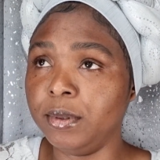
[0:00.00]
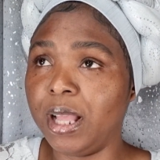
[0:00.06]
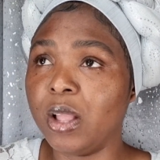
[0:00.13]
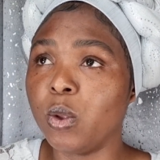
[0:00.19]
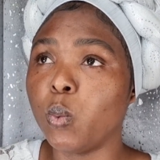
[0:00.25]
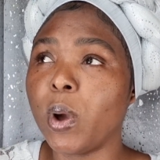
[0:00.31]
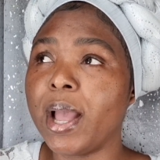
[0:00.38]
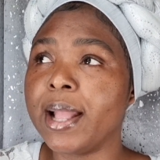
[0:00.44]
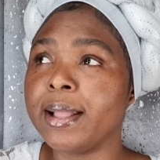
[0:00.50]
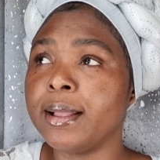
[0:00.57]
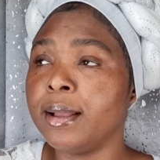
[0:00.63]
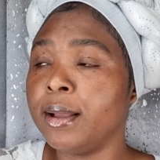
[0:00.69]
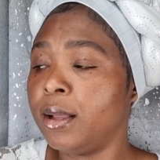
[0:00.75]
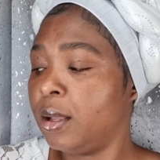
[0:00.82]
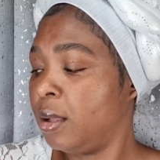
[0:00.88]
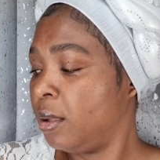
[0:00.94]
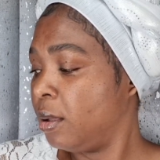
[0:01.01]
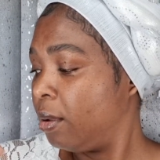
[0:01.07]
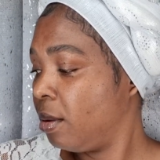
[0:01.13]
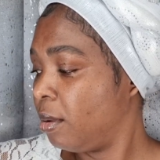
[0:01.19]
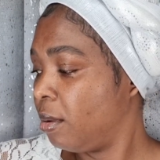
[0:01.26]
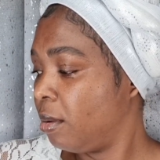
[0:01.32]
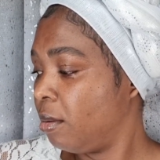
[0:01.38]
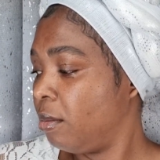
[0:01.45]
and when
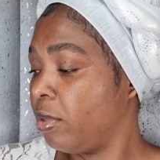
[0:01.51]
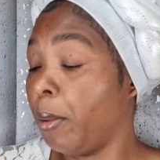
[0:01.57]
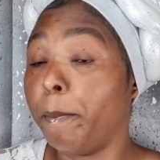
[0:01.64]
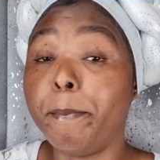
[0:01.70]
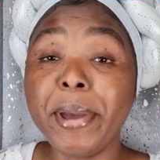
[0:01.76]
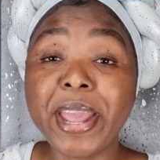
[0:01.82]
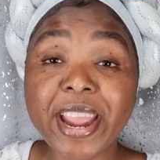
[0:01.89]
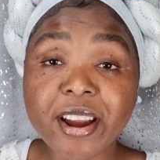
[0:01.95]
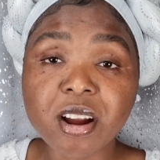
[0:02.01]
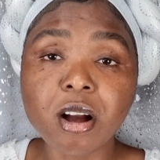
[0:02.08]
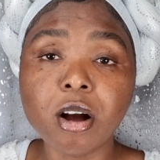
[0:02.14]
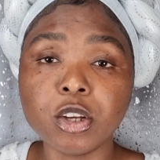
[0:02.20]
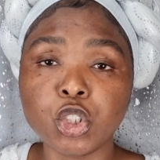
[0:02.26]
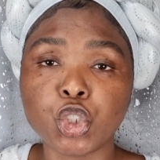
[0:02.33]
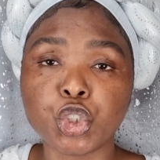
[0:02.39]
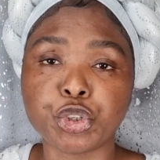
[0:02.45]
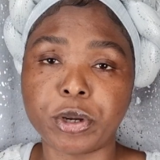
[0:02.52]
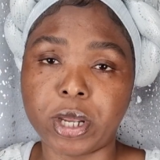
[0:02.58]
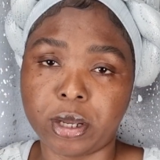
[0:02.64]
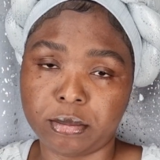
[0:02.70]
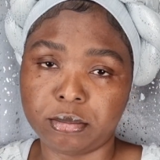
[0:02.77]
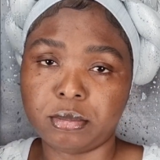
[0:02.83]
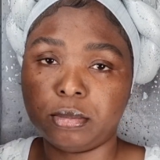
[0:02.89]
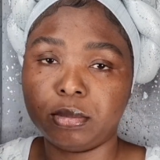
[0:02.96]
the bear country,
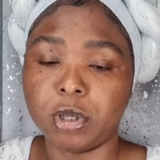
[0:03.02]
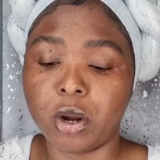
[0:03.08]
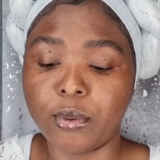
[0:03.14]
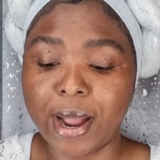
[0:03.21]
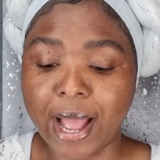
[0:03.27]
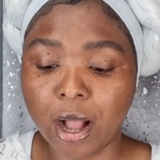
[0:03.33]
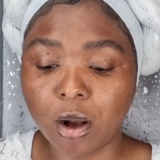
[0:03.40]
all right?